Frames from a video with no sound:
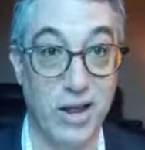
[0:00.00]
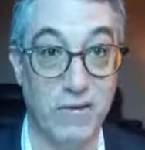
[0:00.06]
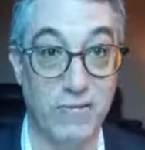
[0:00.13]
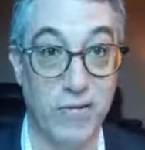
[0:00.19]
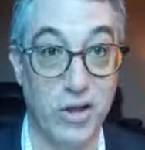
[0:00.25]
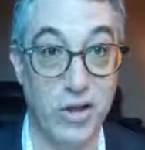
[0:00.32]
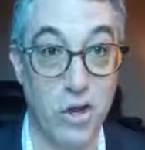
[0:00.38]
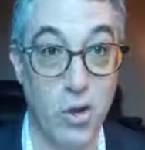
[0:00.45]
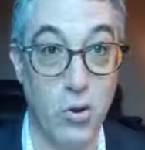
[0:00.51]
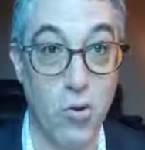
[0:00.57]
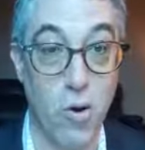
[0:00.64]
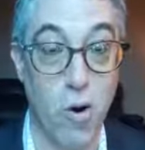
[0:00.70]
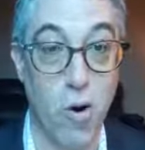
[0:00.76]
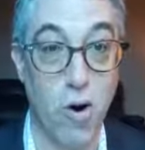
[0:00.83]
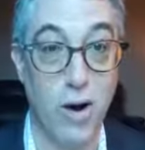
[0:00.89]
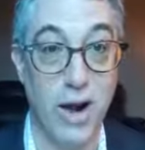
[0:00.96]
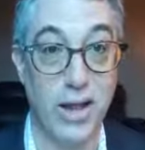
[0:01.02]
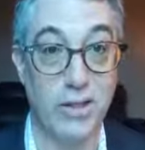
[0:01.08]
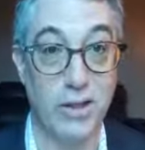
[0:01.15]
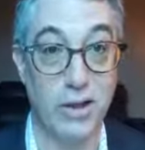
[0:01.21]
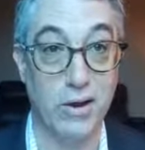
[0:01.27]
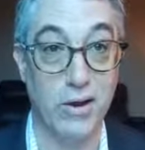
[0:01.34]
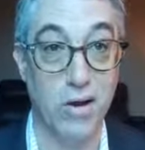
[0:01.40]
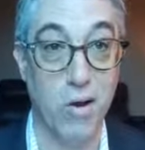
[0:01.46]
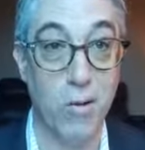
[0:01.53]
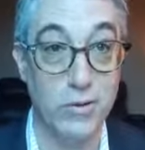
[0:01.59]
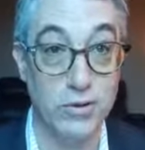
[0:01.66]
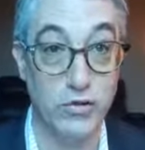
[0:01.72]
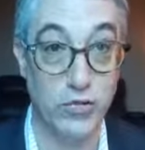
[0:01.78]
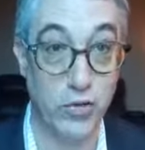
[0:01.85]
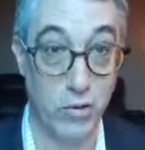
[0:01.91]
if you are in the
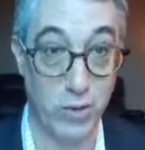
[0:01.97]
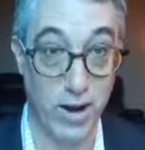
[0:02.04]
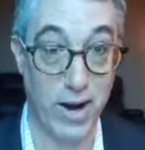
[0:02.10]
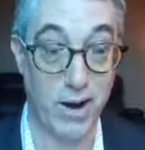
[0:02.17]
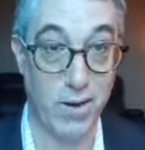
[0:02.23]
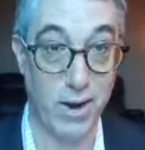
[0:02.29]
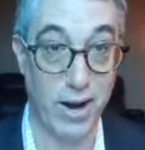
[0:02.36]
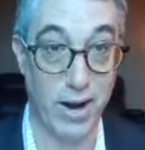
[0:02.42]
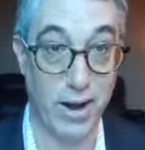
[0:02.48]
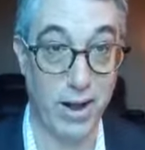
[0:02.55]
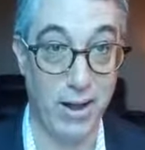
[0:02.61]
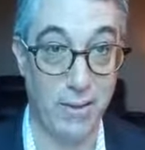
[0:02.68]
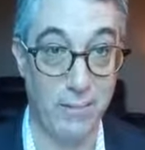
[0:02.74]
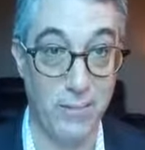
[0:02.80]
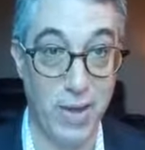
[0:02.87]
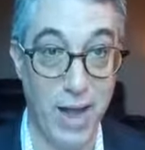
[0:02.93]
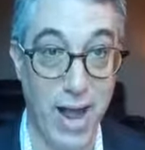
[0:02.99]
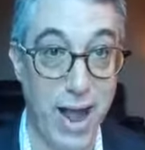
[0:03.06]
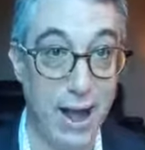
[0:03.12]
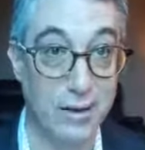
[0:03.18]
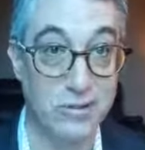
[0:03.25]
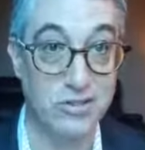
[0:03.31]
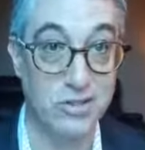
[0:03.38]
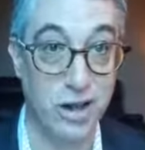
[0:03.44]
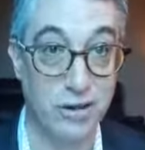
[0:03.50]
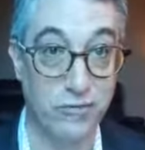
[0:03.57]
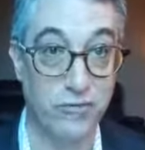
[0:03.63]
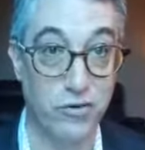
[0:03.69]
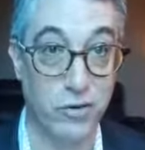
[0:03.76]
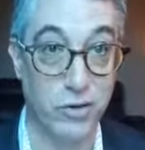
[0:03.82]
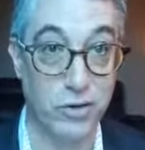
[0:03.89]
coatesville area outside
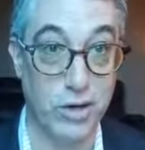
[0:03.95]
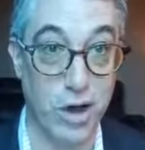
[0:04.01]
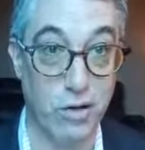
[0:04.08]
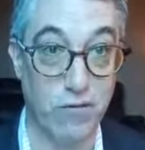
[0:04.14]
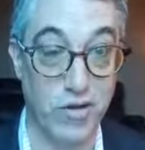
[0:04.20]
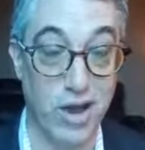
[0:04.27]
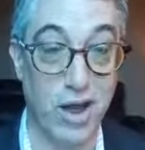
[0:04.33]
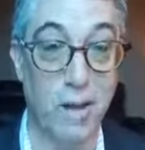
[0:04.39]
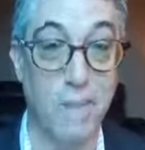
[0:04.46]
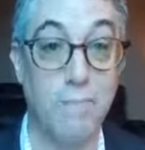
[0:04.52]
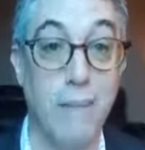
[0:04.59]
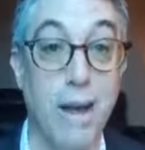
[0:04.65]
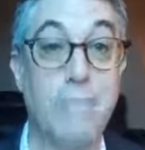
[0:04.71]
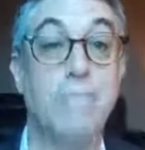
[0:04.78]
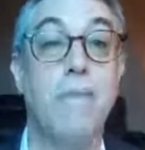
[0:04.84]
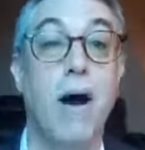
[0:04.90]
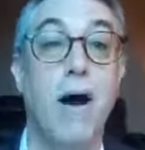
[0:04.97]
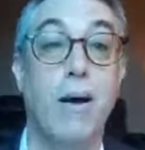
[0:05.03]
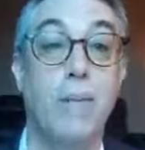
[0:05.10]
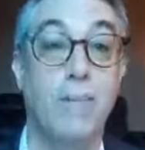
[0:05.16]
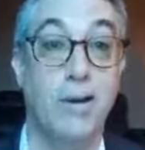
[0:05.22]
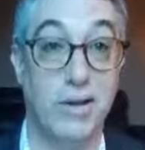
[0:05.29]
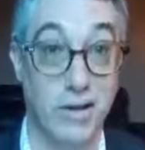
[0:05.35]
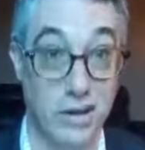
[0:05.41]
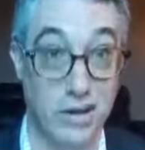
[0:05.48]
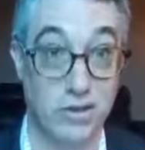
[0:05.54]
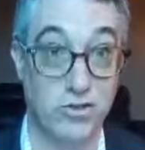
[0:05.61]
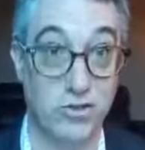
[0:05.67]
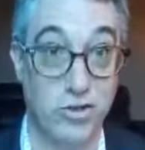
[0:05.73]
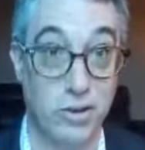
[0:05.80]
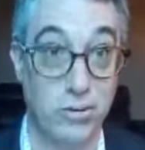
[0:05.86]
of philadelphia my mom
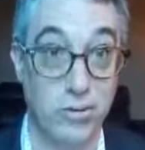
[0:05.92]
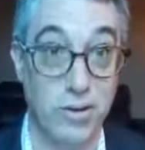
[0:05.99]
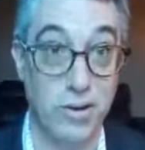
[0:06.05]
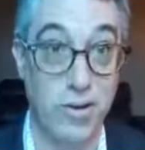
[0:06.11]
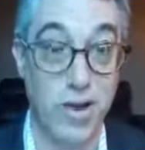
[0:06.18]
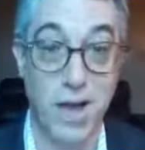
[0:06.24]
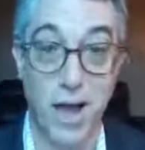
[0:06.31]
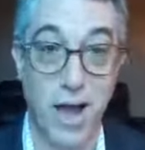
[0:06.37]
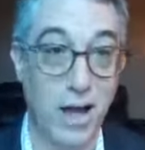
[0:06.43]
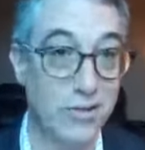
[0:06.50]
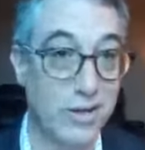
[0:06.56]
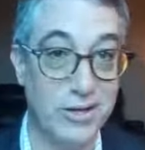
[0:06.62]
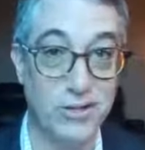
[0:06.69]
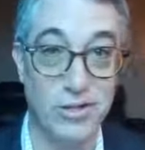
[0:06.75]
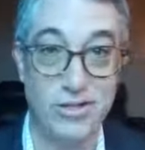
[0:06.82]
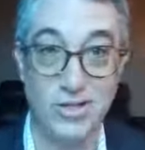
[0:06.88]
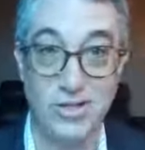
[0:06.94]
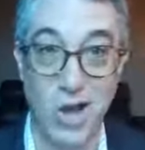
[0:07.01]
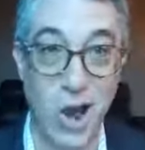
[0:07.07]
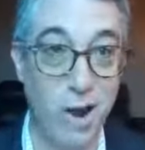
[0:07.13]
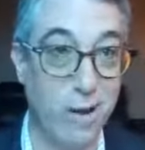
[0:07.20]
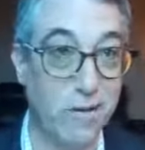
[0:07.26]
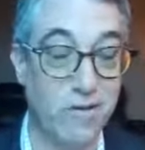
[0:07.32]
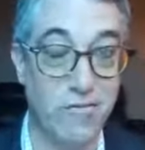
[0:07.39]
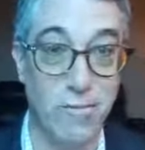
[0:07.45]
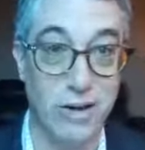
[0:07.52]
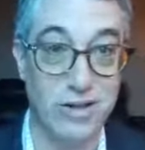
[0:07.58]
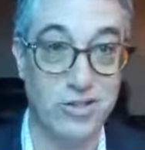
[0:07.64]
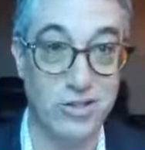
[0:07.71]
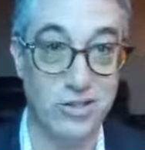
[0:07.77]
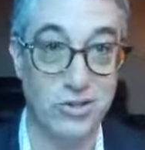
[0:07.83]
needs you I think she's tired of
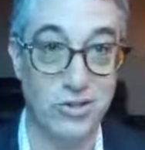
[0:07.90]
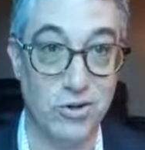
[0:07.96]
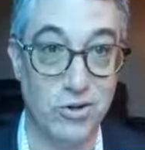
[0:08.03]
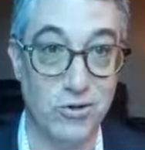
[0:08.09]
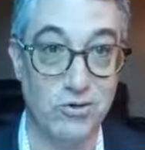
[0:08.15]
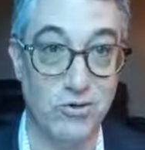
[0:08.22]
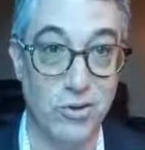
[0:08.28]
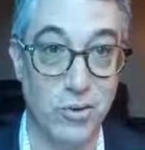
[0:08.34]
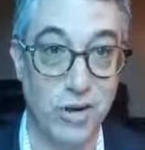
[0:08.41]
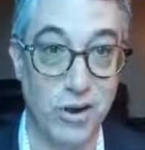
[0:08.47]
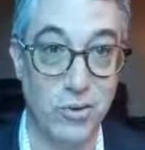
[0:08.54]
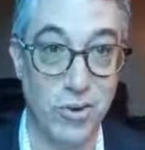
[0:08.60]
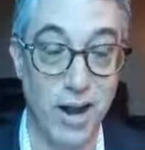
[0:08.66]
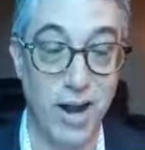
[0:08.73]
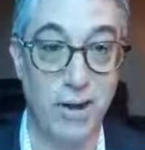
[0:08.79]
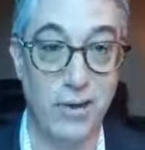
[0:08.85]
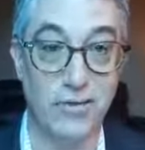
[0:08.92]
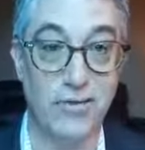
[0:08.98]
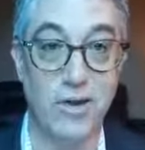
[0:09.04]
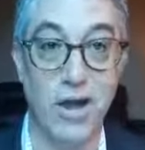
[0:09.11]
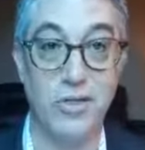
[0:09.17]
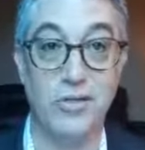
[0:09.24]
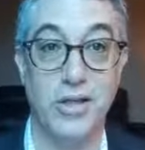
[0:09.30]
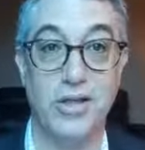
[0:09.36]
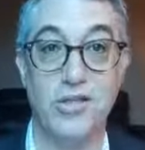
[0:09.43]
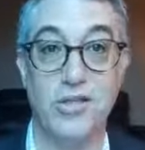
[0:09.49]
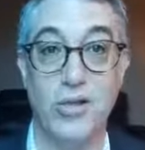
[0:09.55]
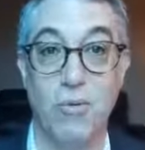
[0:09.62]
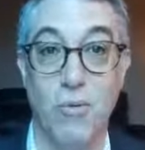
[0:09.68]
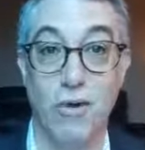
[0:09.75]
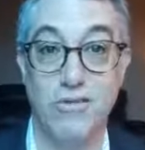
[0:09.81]
my sister doing her nails. I think
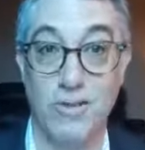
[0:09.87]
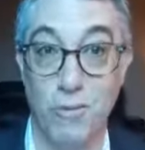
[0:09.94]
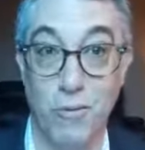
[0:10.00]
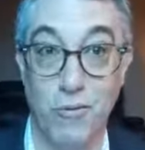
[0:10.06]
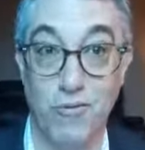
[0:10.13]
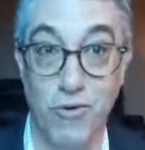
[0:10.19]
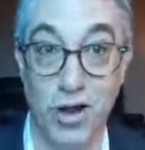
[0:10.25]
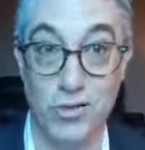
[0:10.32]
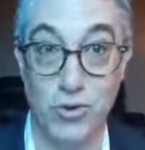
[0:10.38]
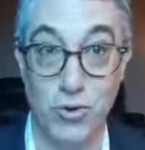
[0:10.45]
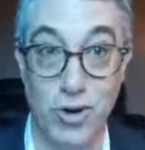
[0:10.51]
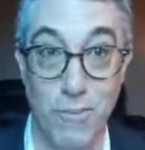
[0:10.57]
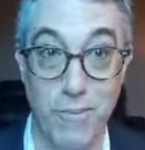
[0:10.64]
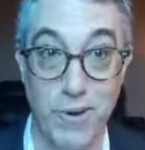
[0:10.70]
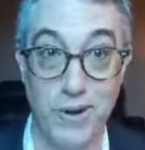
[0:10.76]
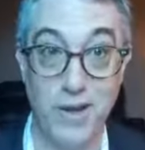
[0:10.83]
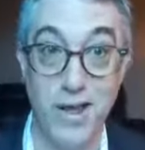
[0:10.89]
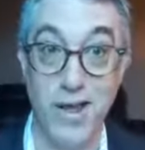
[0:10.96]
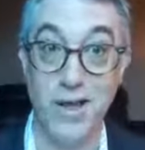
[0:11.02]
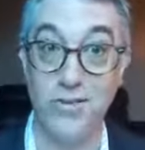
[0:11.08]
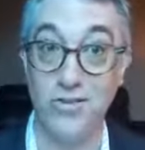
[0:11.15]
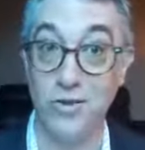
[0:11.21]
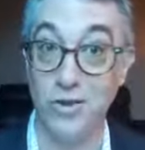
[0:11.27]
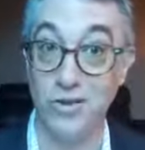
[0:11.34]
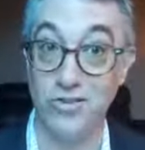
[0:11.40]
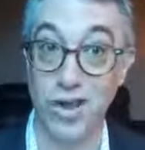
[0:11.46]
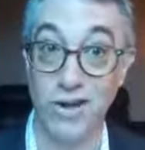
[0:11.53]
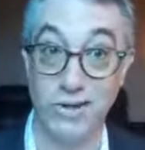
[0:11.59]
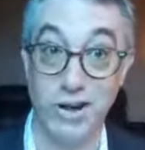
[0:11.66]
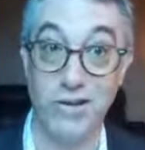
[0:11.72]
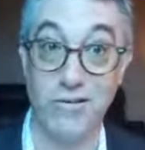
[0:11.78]
she wants a professional come in. So this
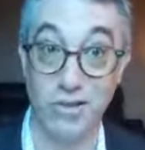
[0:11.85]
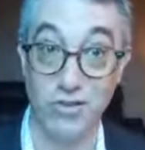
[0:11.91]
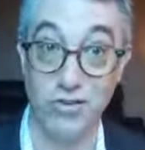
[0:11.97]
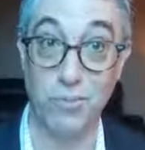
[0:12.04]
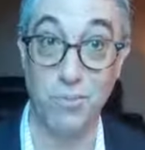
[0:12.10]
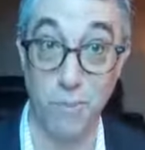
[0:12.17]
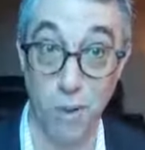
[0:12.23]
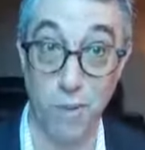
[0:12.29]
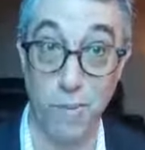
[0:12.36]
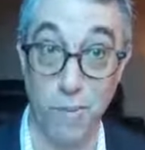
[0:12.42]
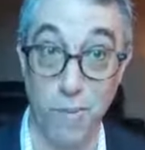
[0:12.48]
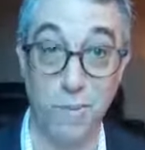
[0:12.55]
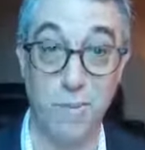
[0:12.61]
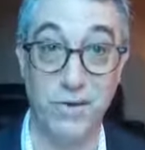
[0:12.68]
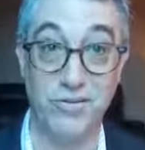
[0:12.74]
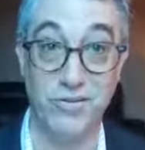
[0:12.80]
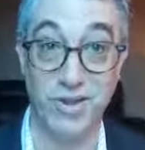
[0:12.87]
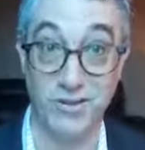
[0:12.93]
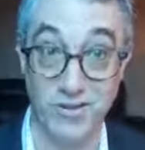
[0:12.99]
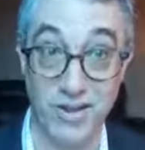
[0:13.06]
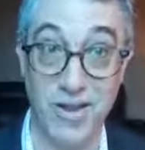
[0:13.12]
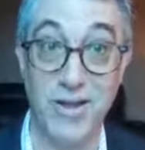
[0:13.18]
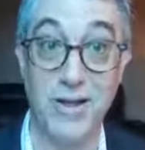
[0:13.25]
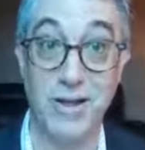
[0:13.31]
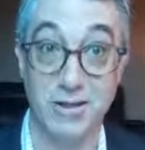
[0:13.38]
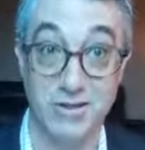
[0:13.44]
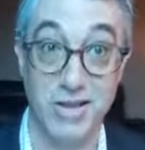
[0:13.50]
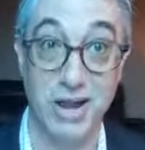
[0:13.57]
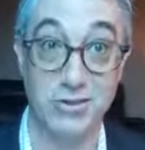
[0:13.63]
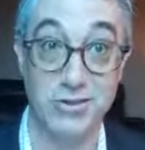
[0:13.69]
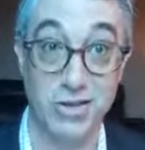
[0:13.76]
idea of this mobile business
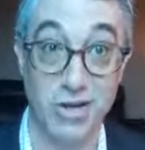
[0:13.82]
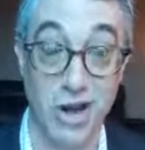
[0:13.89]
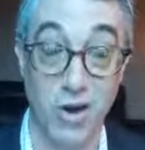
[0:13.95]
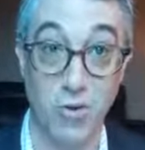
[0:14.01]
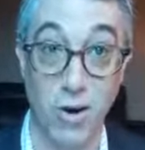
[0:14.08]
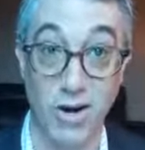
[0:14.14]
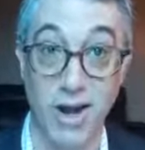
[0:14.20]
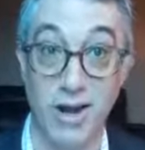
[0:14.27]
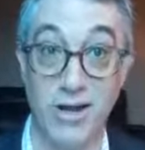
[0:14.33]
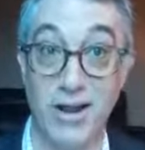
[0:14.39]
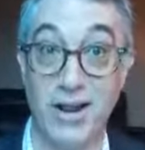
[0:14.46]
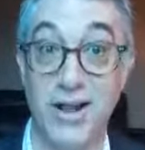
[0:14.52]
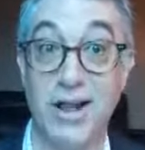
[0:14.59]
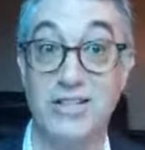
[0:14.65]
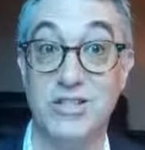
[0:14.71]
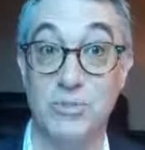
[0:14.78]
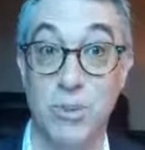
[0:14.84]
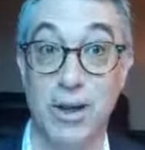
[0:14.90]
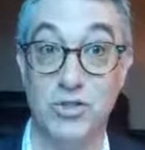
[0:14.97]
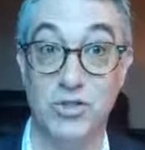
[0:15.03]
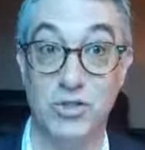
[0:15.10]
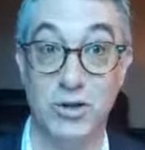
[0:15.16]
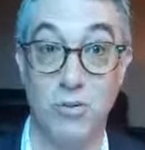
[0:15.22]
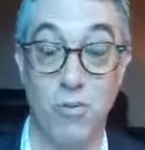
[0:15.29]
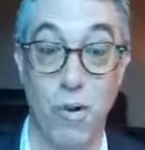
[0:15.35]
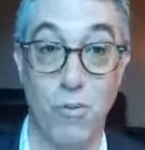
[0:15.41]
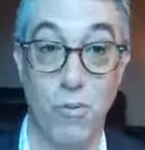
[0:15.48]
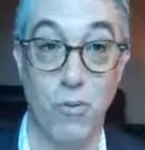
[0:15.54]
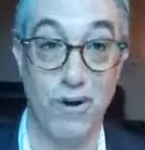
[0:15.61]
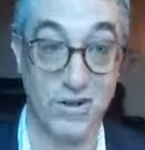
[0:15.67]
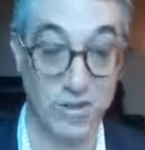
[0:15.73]
sounds like a great idea, especially on
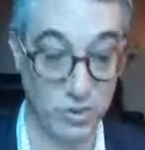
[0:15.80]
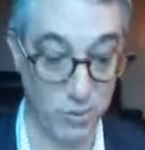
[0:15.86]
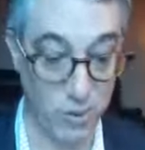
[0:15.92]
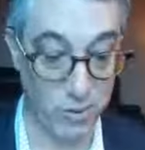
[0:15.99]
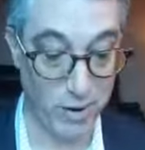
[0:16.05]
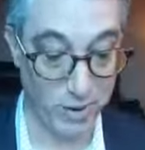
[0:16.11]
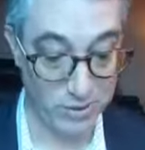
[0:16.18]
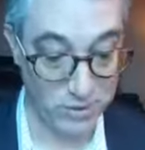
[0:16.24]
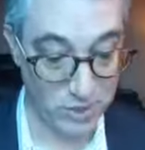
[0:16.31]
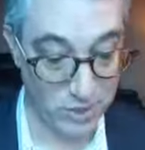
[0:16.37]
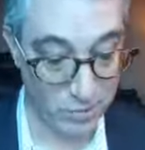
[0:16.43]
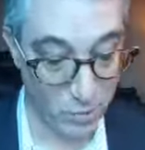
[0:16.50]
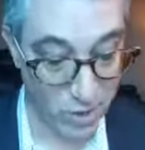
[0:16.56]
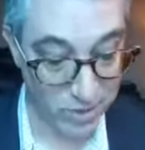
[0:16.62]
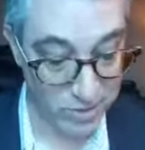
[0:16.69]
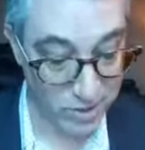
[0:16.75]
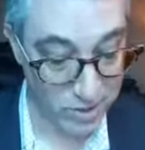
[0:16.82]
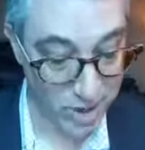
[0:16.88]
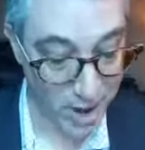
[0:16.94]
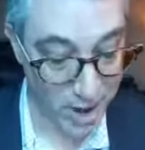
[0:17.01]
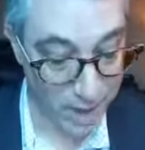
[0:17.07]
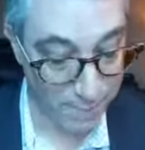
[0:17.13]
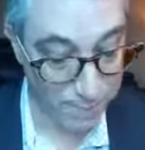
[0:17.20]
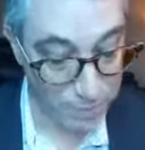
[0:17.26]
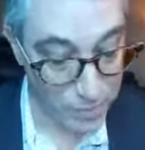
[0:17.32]
what we're experiencing right today.